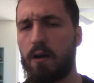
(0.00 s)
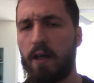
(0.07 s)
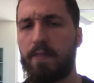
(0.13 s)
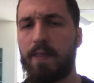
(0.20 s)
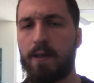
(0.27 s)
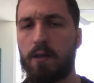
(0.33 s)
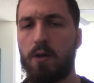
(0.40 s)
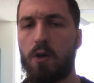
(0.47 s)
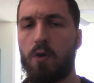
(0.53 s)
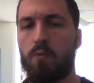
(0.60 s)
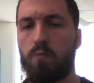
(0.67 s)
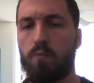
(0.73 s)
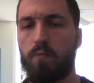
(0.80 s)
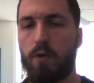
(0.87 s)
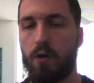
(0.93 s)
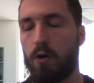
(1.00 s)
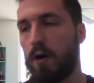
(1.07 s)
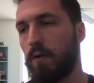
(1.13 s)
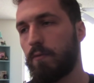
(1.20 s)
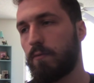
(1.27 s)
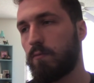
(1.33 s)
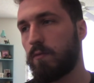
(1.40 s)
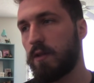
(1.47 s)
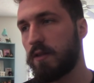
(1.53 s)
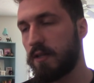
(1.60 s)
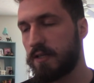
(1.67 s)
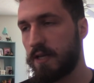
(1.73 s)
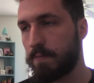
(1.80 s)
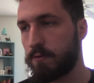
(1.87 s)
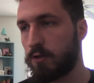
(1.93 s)
I think, you know, in
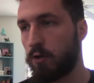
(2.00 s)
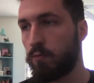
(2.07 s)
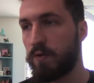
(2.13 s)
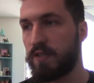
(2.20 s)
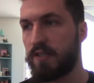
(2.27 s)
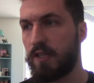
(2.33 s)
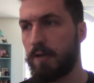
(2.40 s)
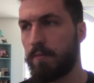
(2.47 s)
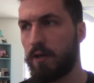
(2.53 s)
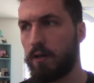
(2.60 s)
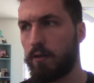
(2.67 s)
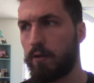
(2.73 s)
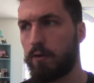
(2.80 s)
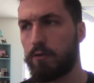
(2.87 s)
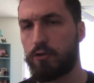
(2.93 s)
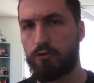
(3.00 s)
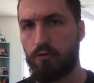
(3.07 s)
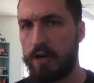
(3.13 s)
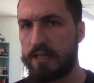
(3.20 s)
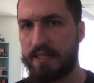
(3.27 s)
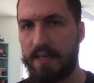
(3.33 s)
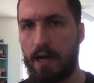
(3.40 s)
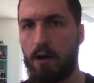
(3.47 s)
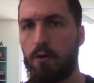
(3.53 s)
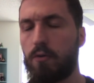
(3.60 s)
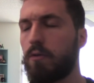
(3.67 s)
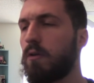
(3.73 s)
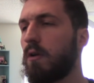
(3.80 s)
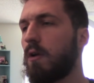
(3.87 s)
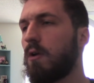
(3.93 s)
this episode we see him get a little stressed out.